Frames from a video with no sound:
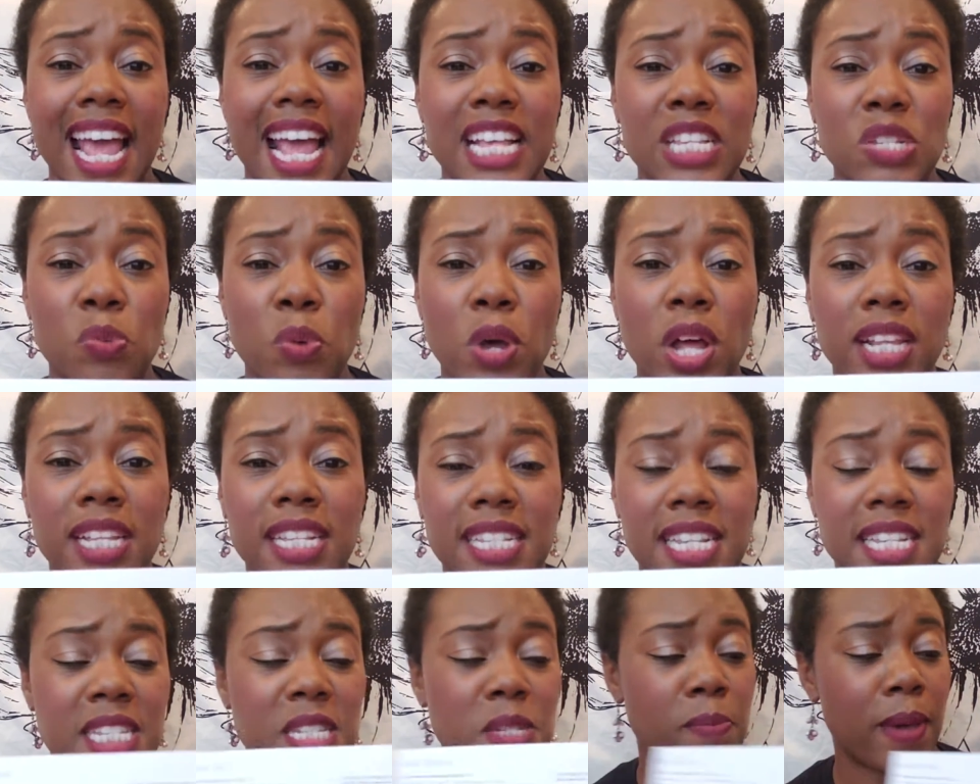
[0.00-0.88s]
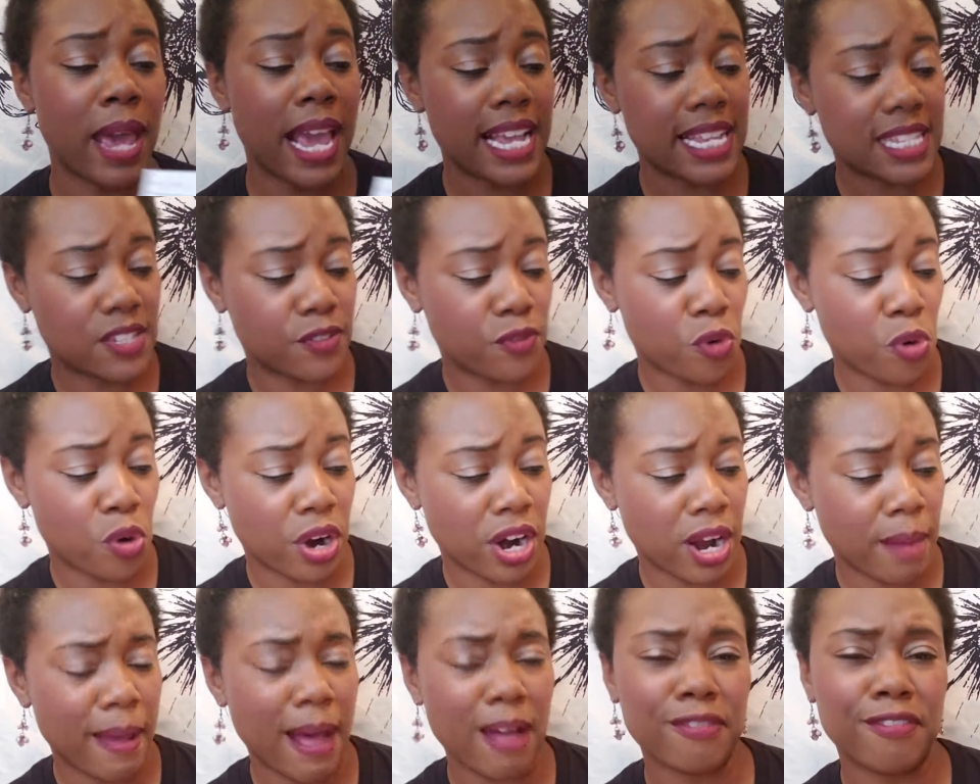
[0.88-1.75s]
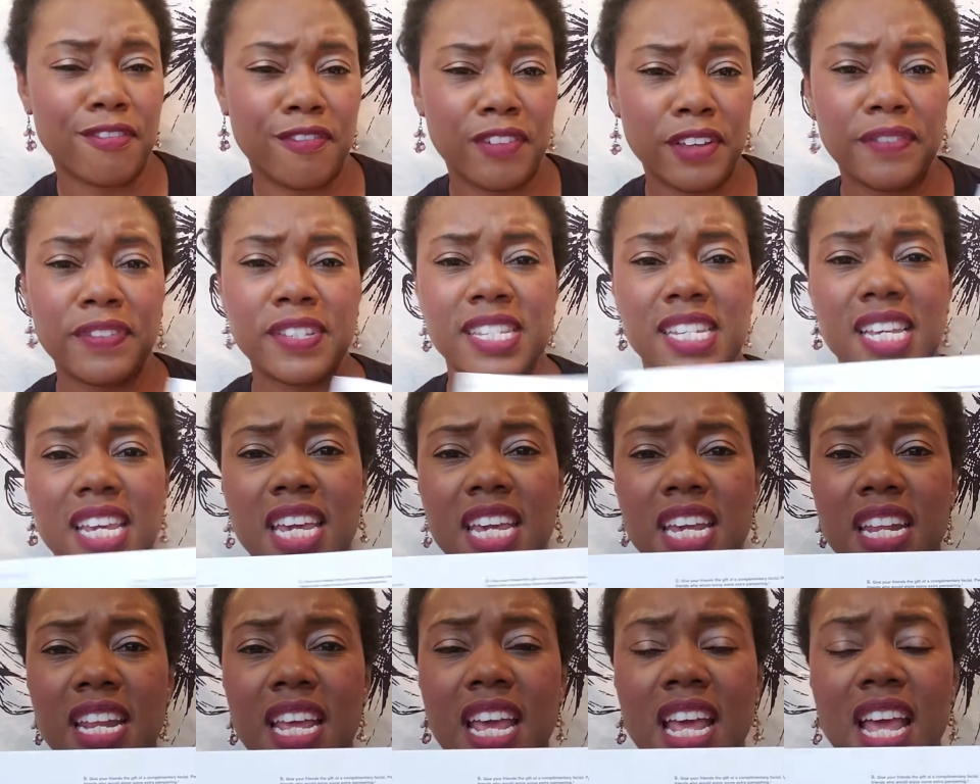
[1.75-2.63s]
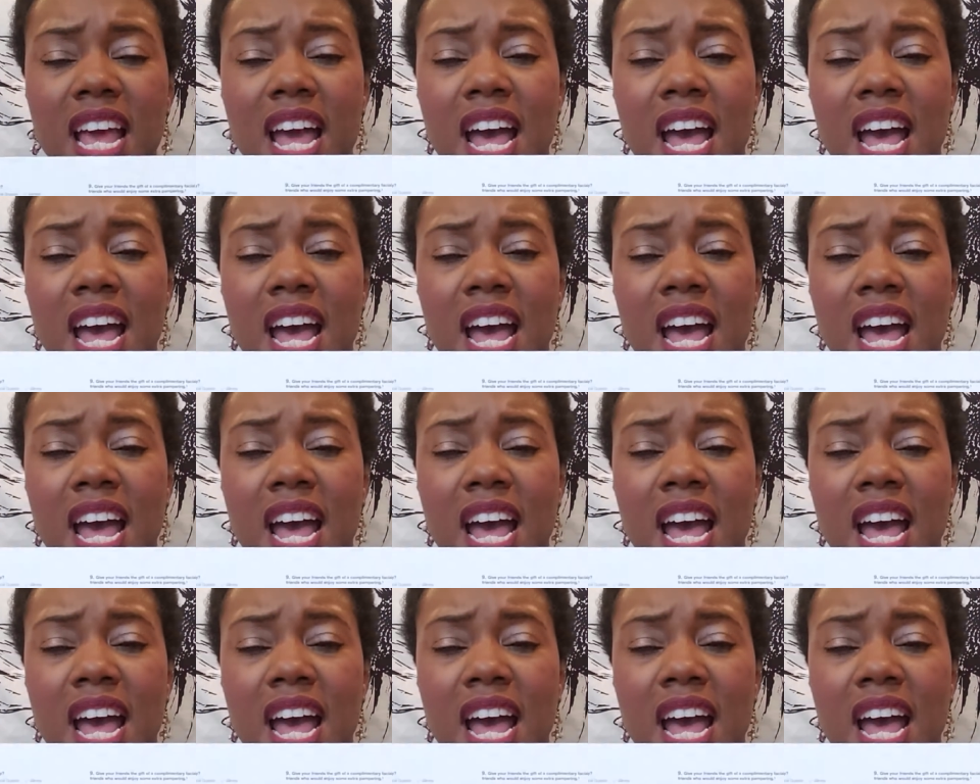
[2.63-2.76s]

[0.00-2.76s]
as well as a space for about 15